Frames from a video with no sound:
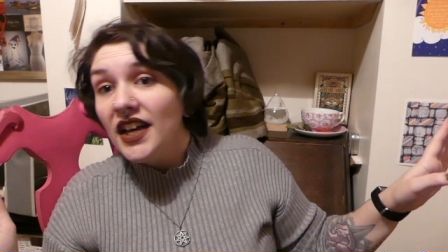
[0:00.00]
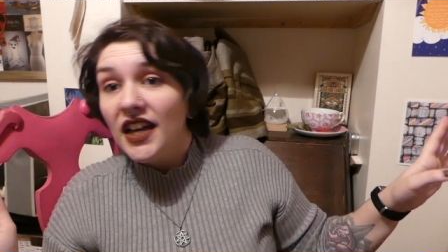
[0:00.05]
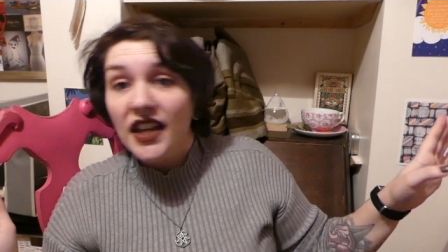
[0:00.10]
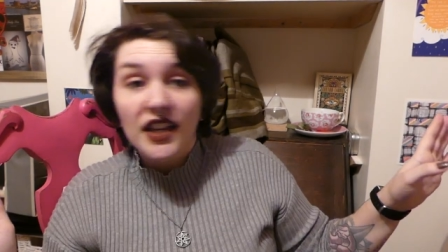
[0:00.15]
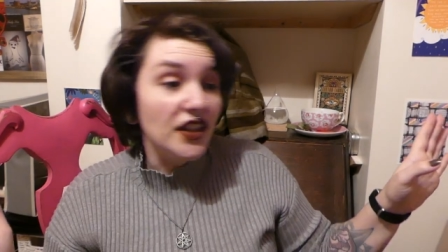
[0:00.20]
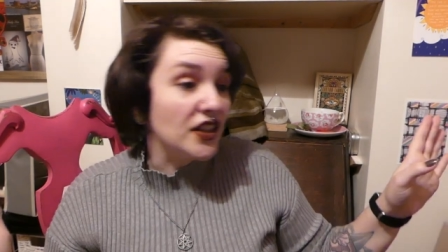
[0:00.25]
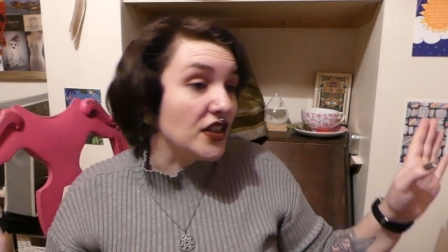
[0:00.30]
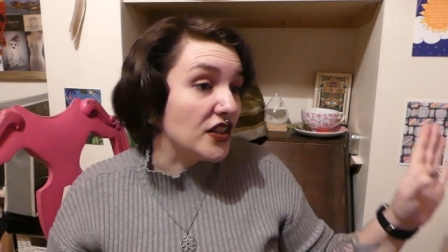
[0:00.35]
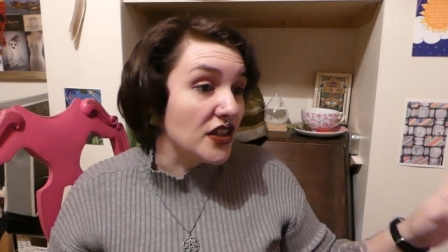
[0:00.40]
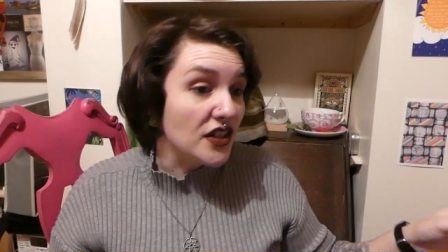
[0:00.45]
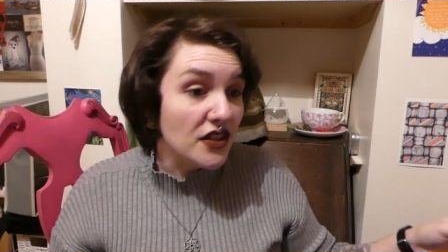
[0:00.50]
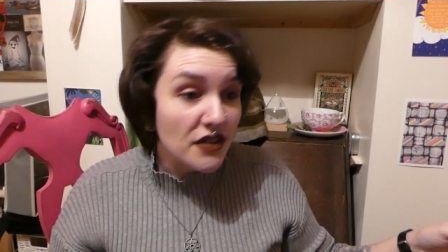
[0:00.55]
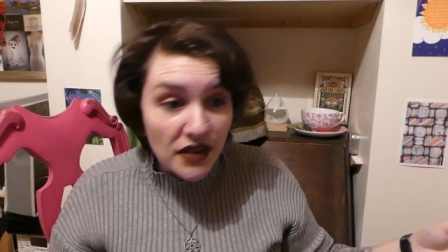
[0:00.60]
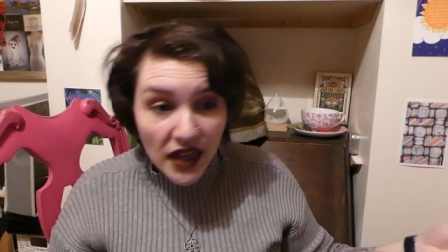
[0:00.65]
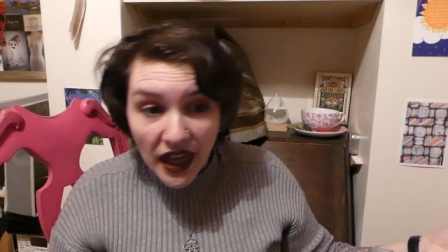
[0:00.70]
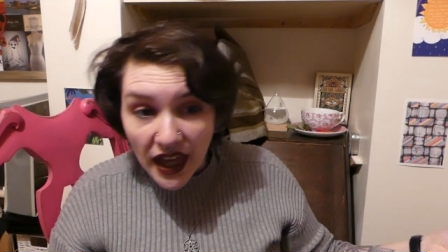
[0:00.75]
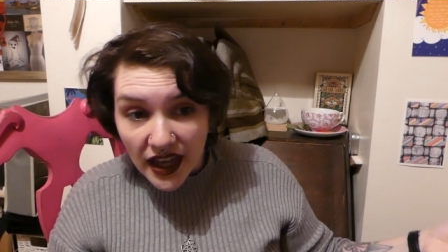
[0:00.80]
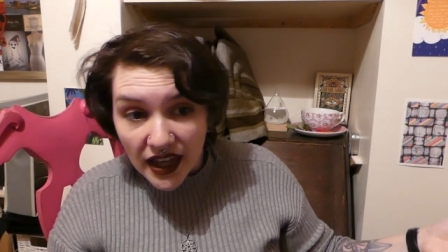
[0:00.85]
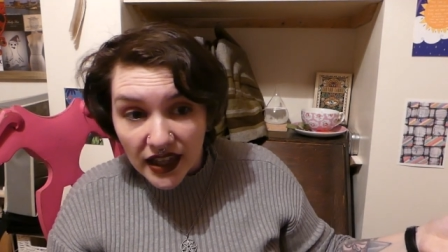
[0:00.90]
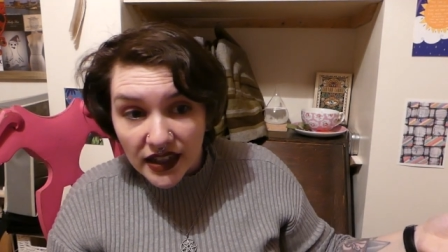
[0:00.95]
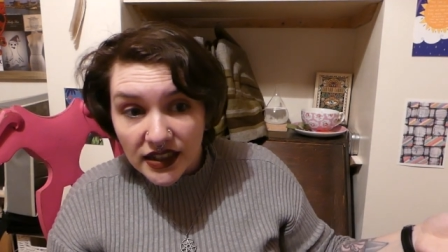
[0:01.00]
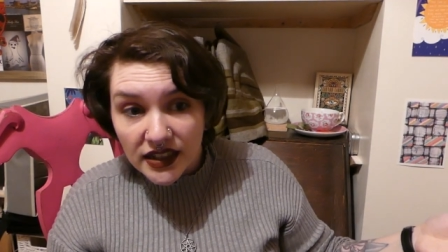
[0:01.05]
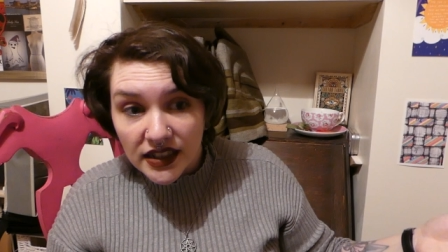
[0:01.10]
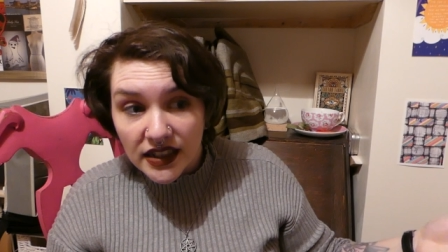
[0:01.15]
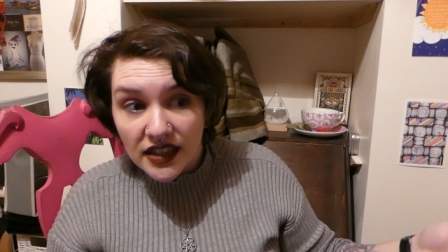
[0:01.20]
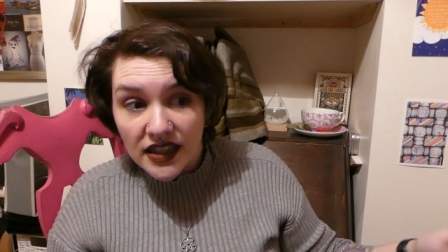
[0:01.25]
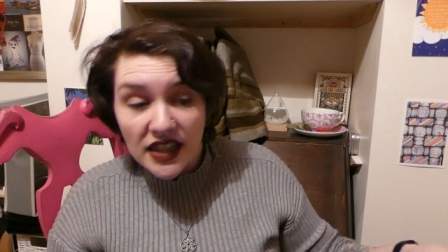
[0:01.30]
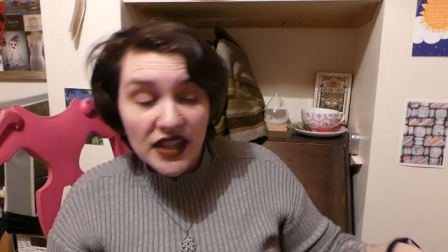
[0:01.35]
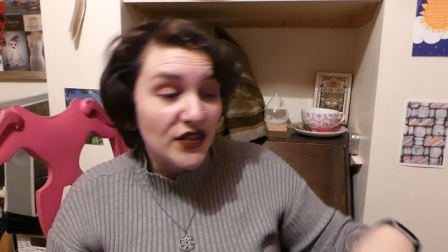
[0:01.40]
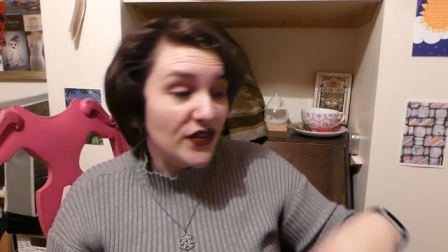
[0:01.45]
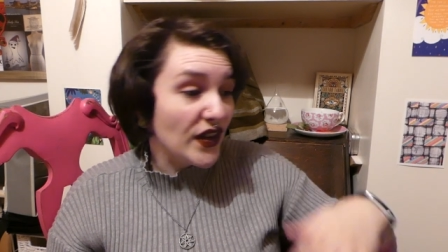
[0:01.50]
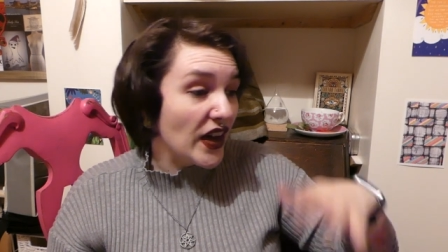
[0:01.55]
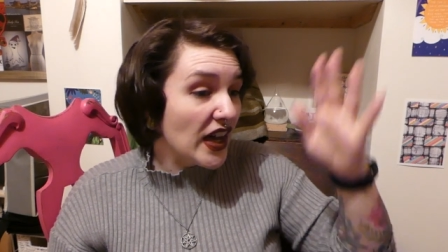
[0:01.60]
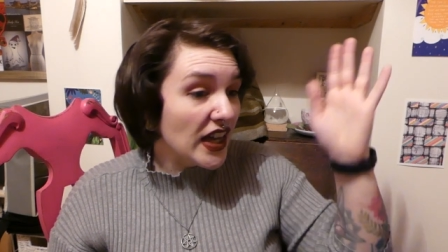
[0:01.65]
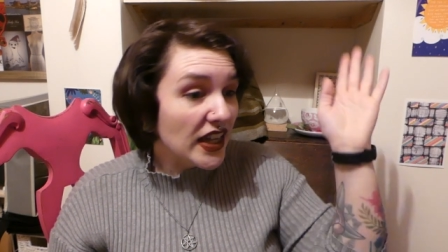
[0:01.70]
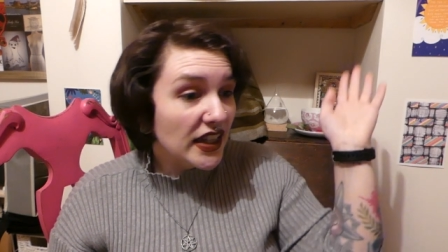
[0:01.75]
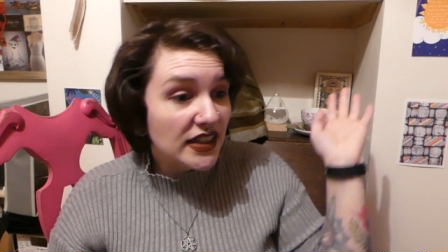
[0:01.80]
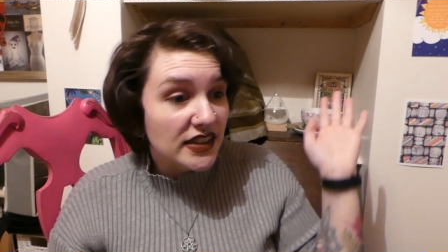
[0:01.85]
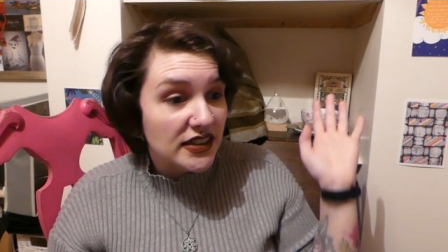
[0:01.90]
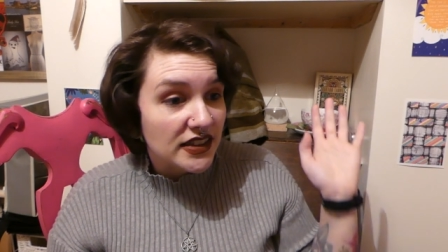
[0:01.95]
I can do that. That's
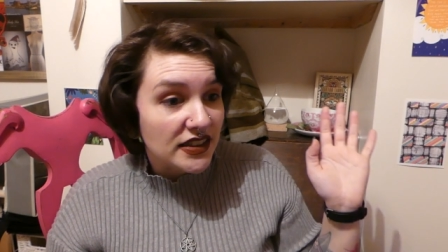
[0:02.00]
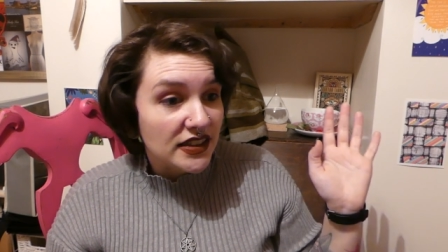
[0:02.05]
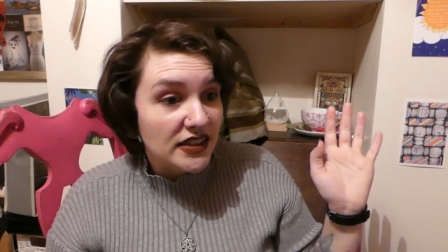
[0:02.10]
fine.